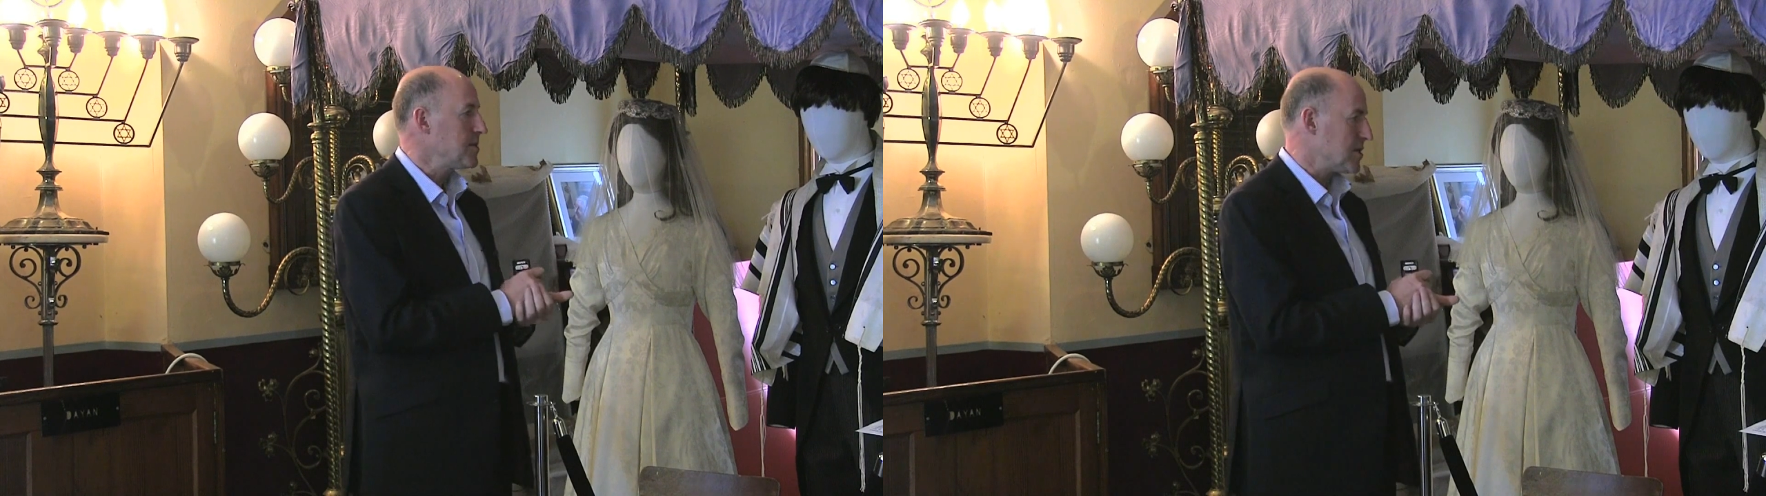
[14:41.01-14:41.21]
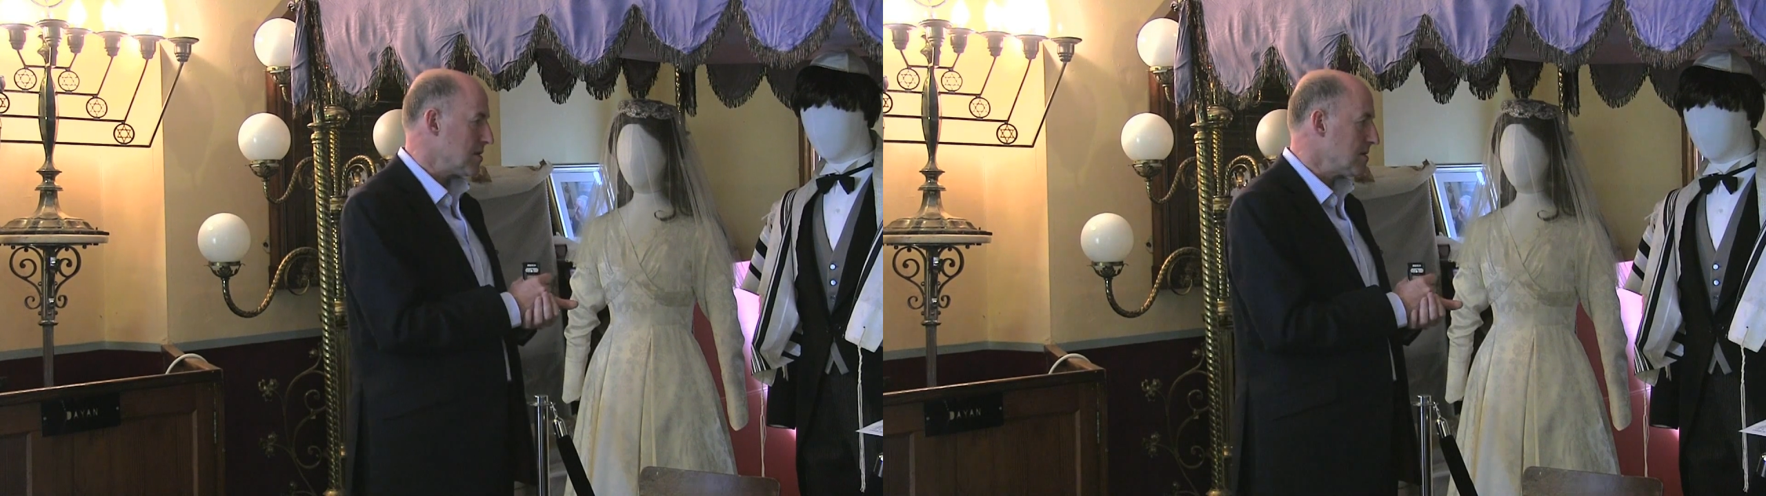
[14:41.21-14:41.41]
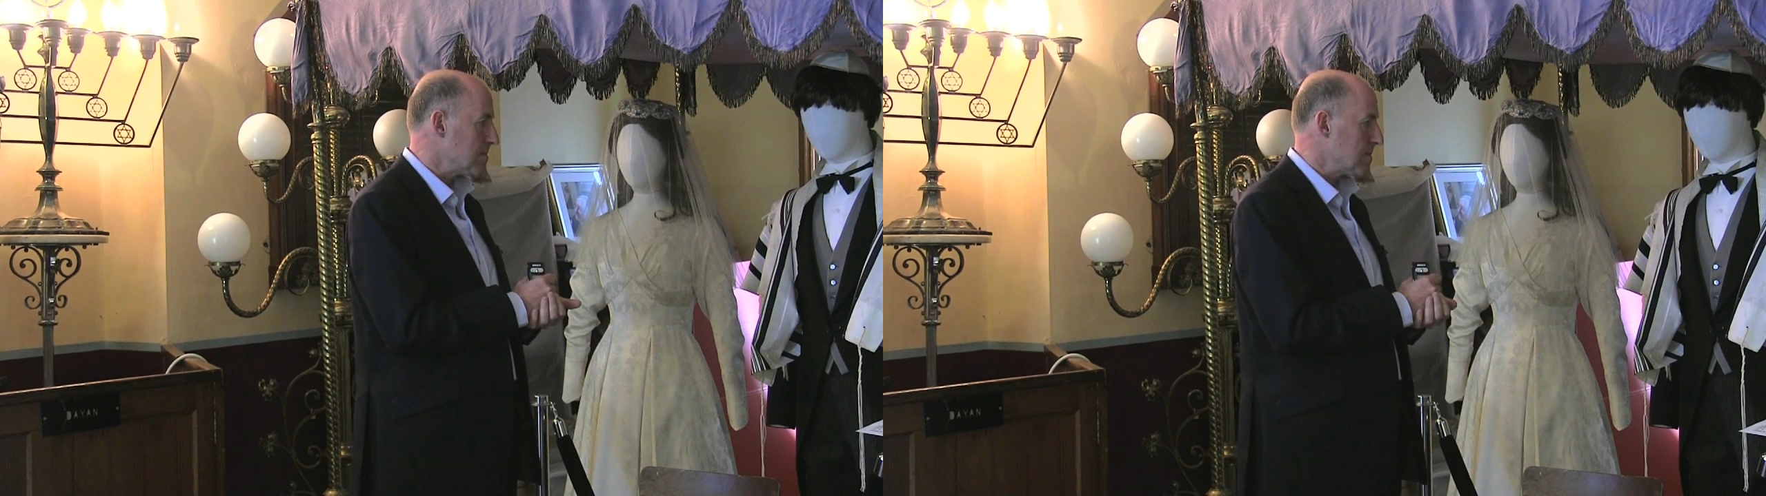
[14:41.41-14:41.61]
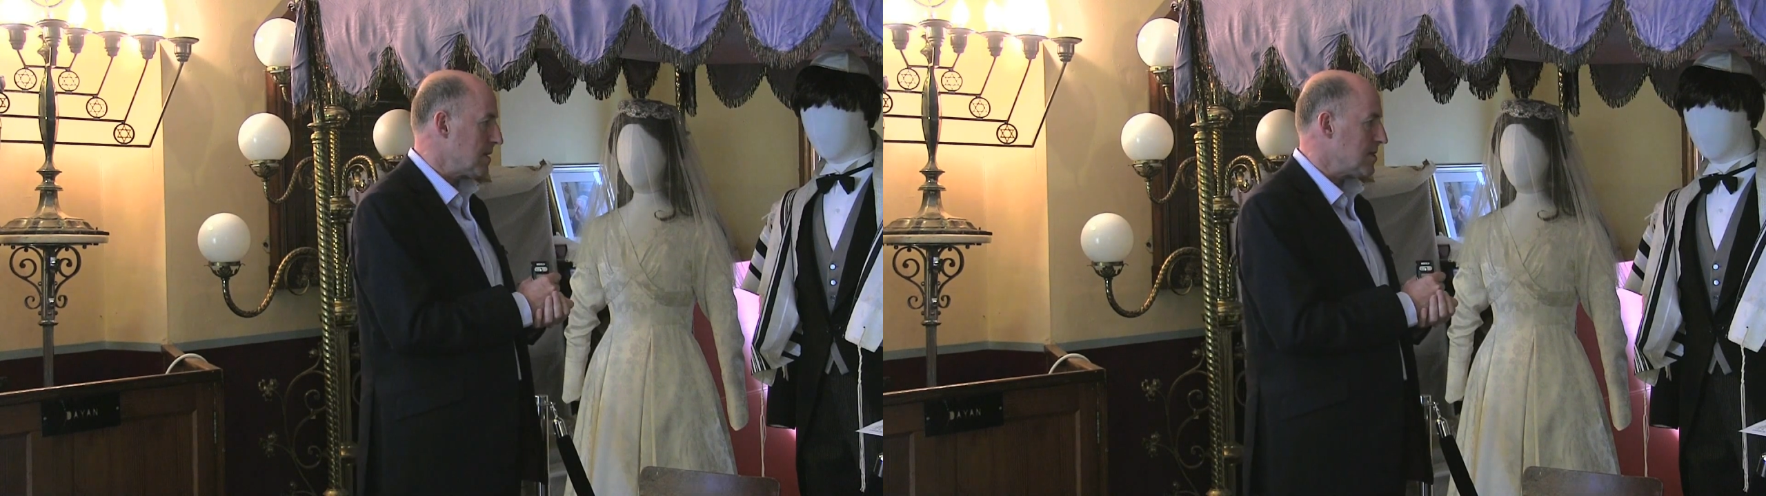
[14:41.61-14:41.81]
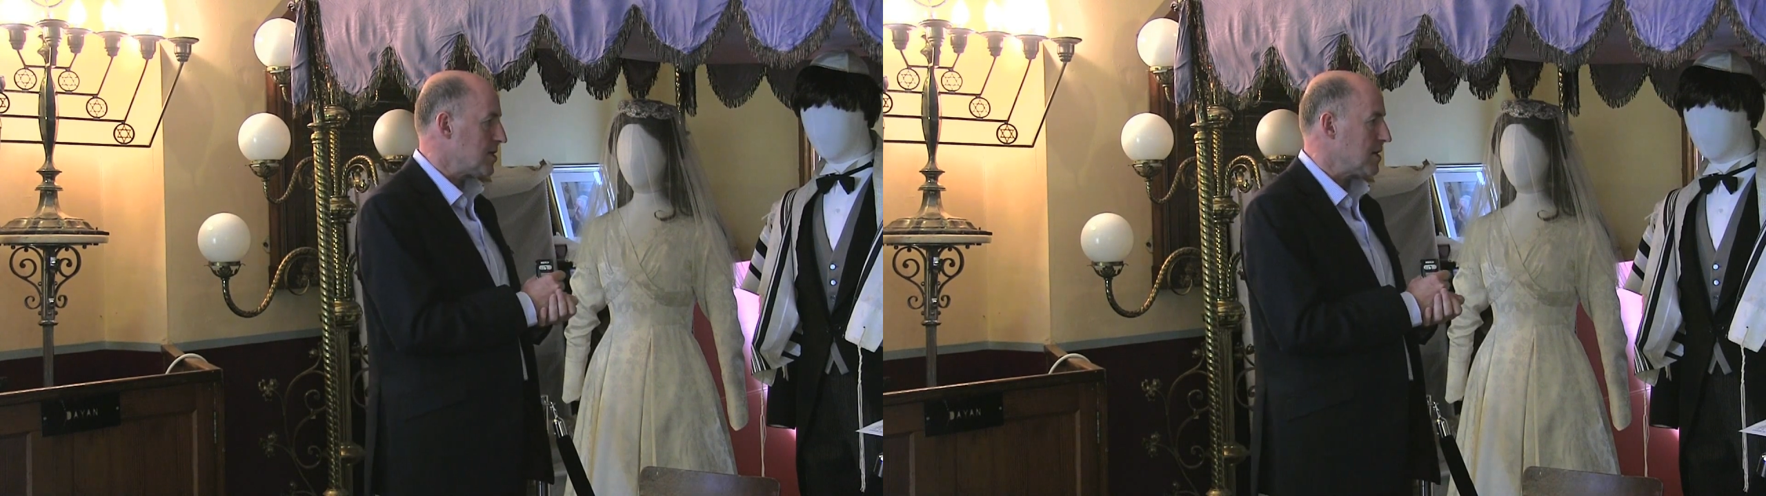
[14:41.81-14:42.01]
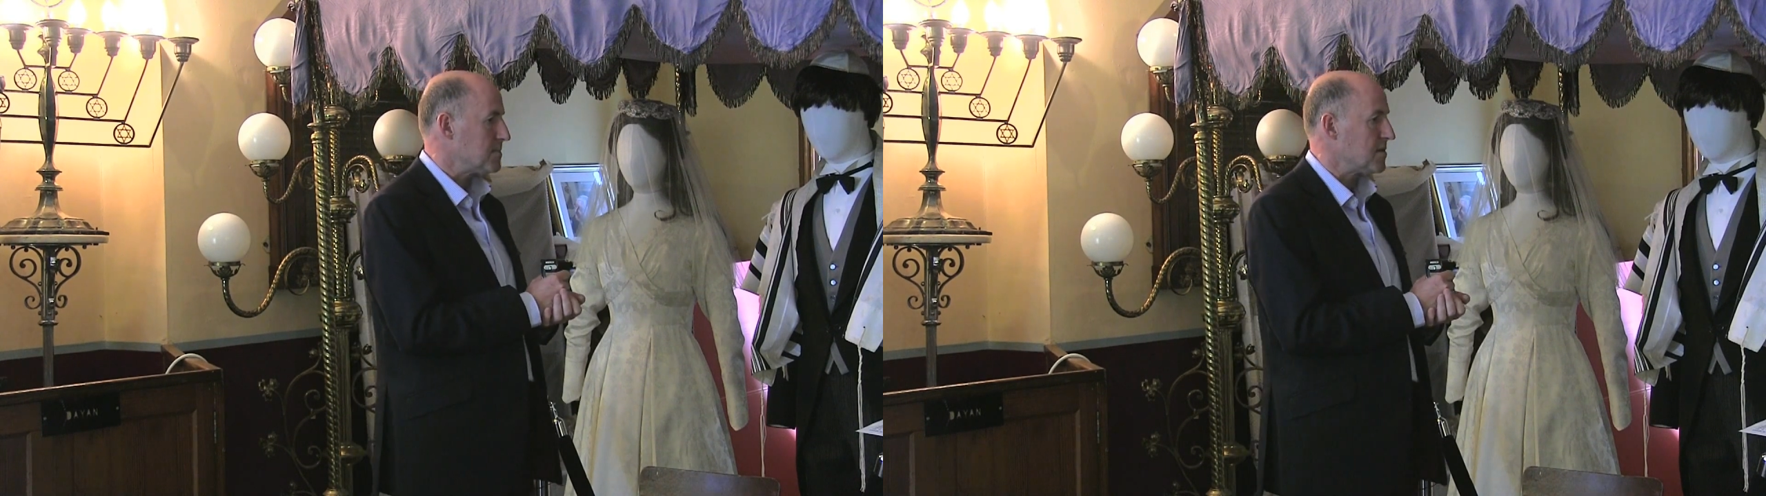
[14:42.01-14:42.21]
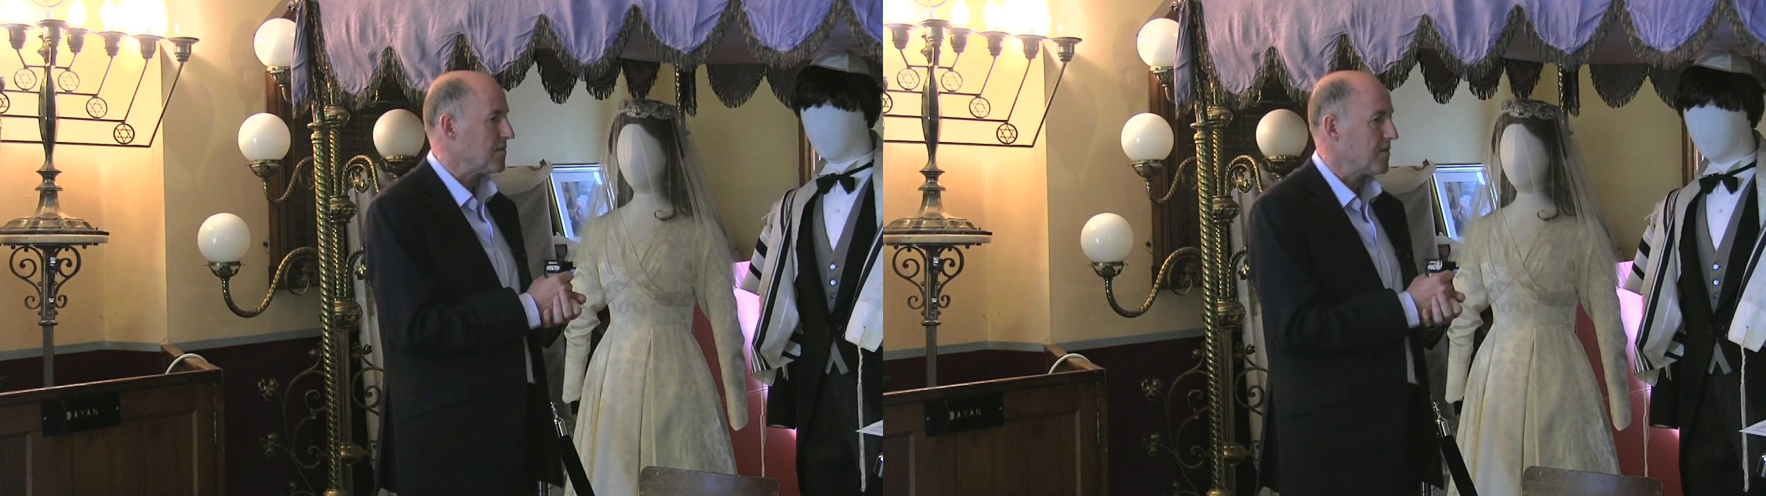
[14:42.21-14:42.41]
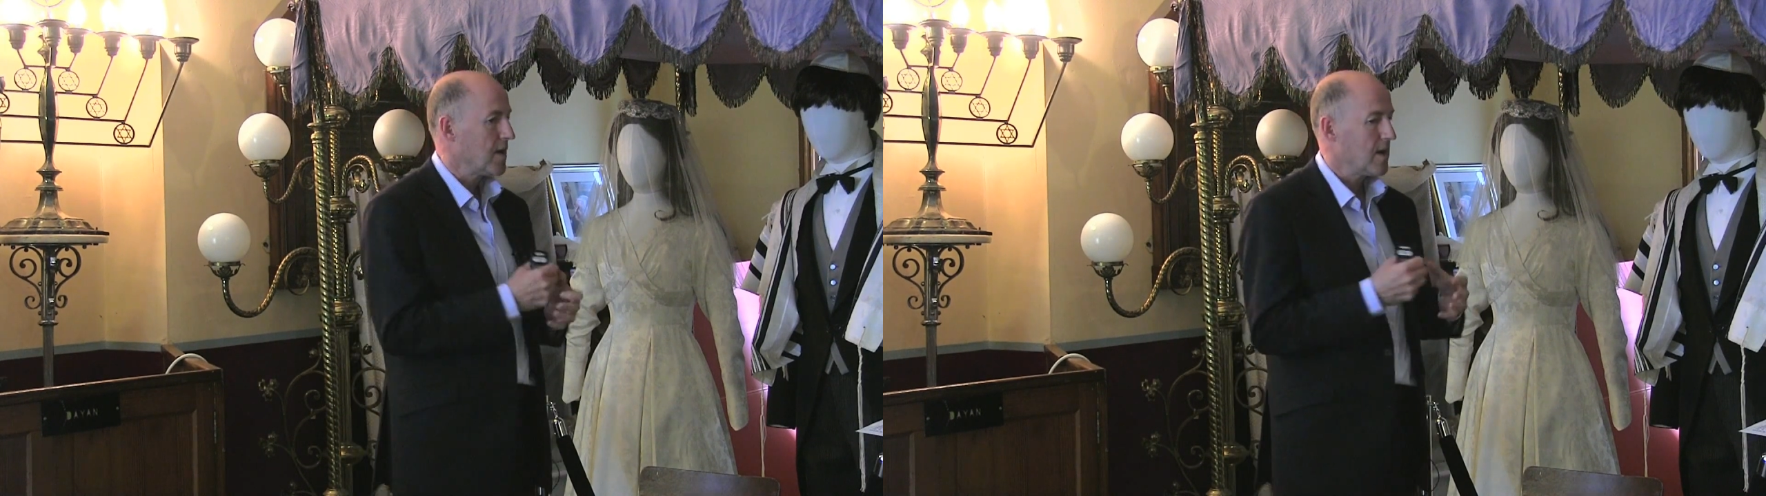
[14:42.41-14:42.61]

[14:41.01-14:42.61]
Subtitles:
to in terms of